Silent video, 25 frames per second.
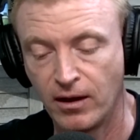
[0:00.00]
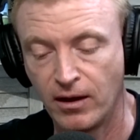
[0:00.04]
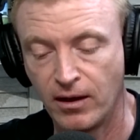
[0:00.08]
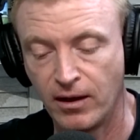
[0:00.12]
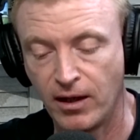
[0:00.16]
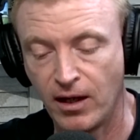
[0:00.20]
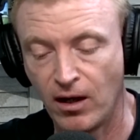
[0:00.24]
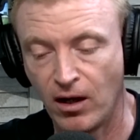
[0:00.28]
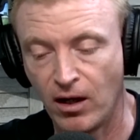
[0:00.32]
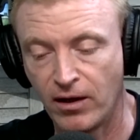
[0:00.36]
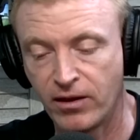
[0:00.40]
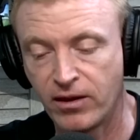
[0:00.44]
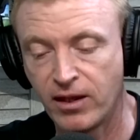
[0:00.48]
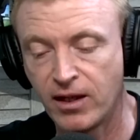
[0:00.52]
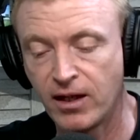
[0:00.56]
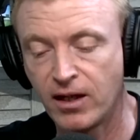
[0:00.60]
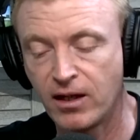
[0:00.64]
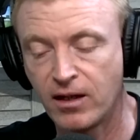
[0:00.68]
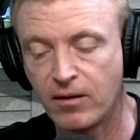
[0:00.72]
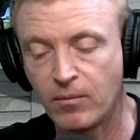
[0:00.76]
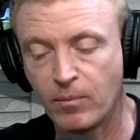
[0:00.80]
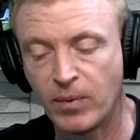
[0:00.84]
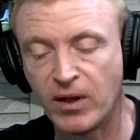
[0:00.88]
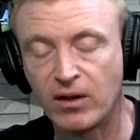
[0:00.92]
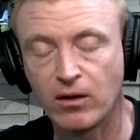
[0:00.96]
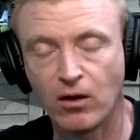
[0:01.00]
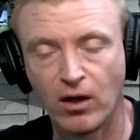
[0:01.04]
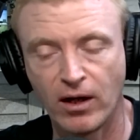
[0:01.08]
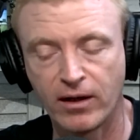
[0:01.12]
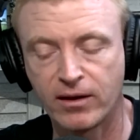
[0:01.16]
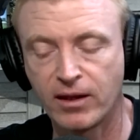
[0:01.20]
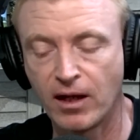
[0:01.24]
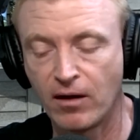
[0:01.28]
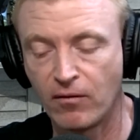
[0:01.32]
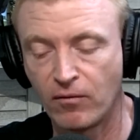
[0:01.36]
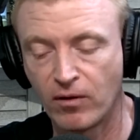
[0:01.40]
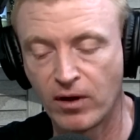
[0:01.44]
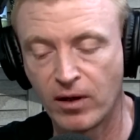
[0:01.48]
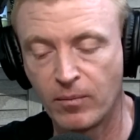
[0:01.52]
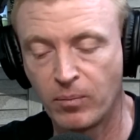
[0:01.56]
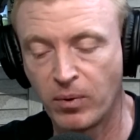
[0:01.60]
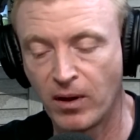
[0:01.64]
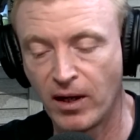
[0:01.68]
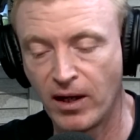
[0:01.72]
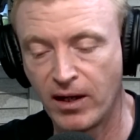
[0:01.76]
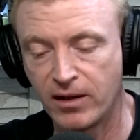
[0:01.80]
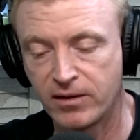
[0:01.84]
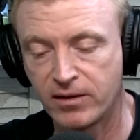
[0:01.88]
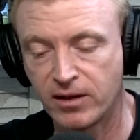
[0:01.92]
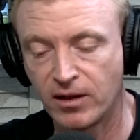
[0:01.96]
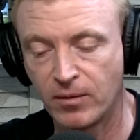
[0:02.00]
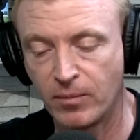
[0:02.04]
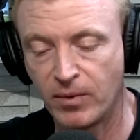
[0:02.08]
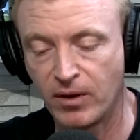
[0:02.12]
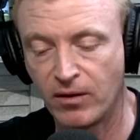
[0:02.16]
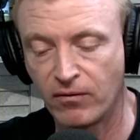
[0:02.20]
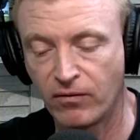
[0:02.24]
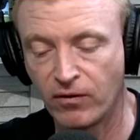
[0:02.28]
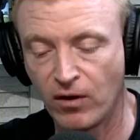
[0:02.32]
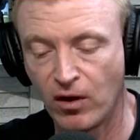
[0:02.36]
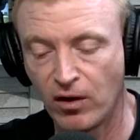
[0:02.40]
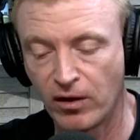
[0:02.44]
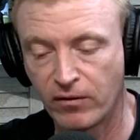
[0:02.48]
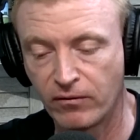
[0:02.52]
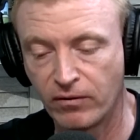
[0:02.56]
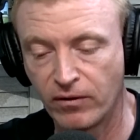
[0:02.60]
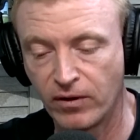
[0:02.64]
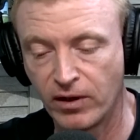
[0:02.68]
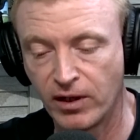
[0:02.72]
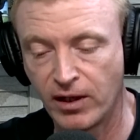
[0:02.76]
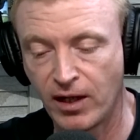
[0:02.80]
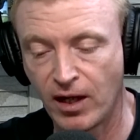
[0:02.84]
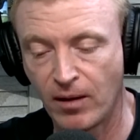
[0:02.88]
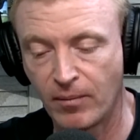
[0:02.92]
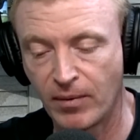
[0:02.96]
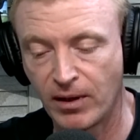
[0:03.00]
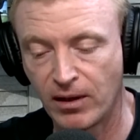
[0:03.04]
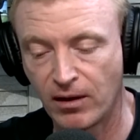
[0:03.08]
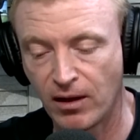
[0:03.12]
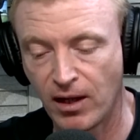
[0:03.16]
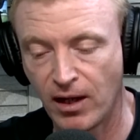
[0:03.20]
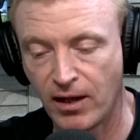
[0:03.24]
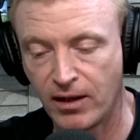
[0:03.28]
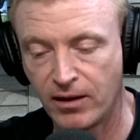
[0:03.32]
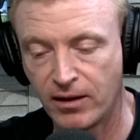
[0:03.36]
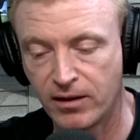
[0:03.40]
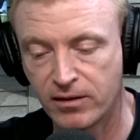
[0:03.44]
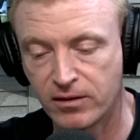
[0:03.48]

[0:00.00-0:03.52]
yeah, I think a bit like that replay, it's going to be the Flying V coming late.